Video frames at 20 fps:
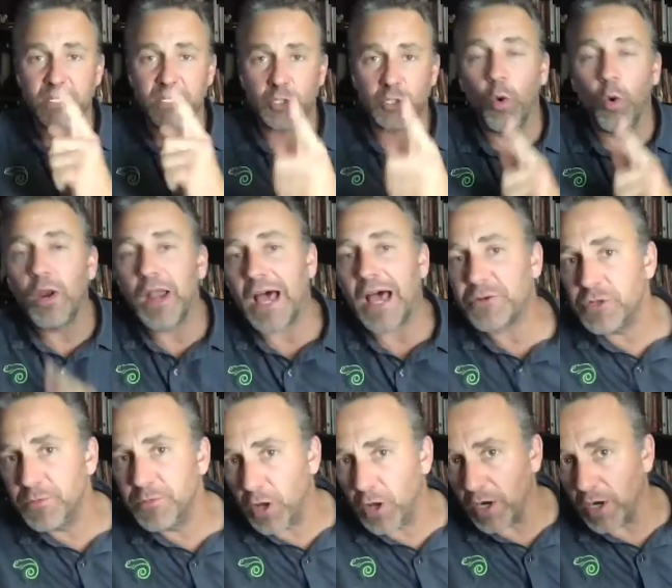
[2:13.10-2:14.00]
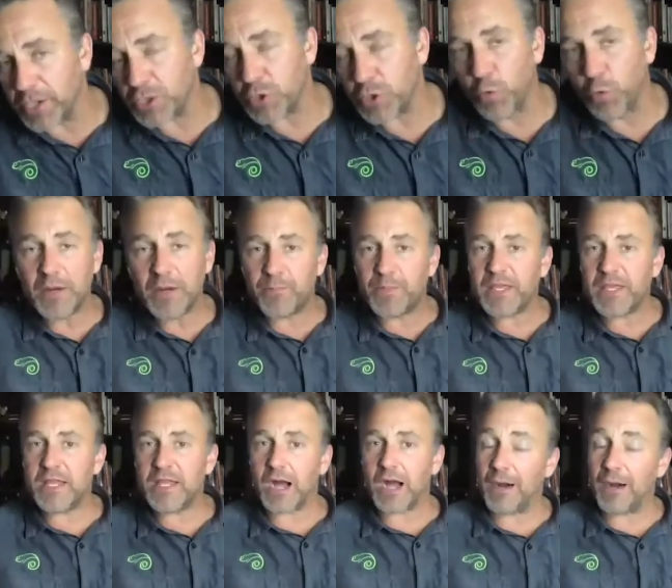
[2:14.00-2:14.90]
your Lightroom knowledge, one
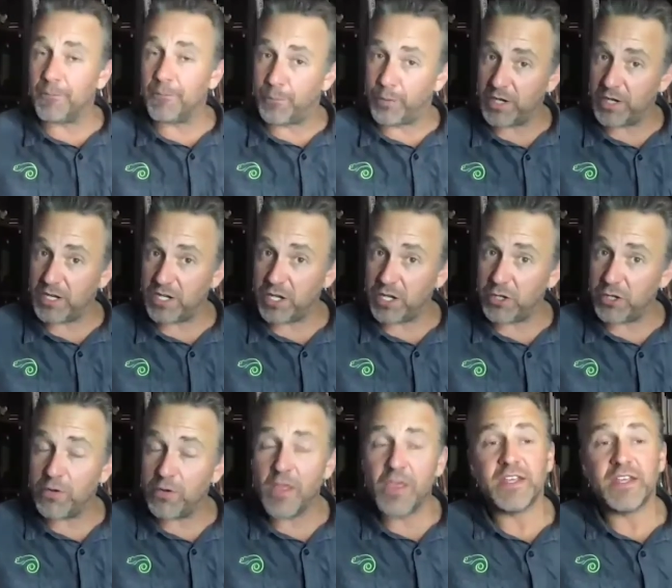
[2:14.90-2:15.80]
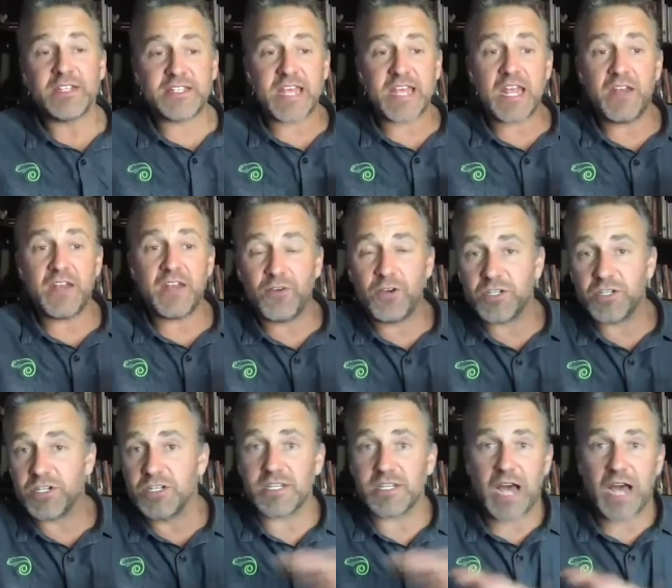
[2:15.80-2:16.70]
being I'm pretty new, 10
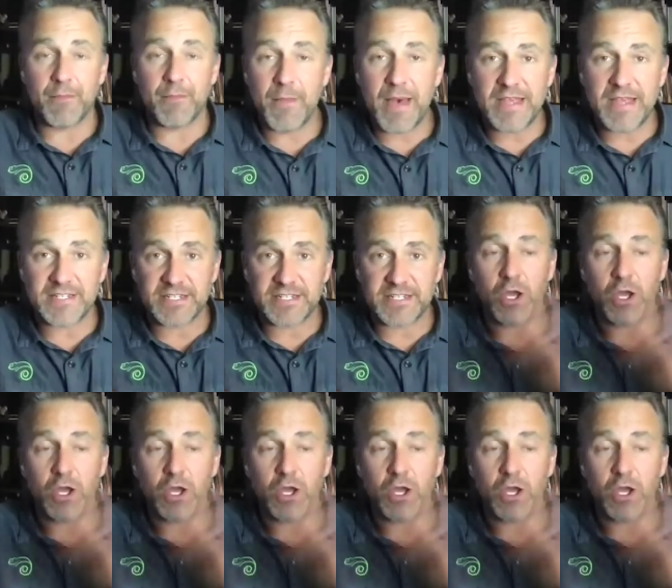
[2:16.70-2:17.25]
versus I'm amazing.